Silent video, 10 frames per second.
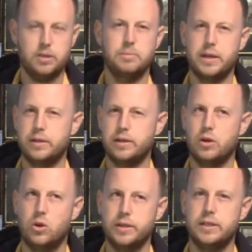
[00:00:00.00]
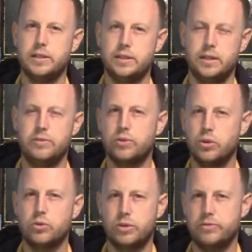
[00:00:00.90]
It makes it a lot easier, even though
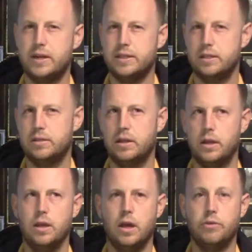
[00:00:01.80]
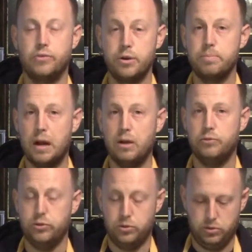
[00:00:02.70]
your device is a very
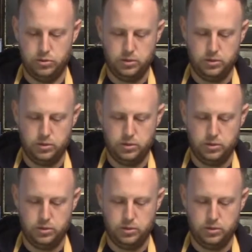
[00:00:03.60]
powerful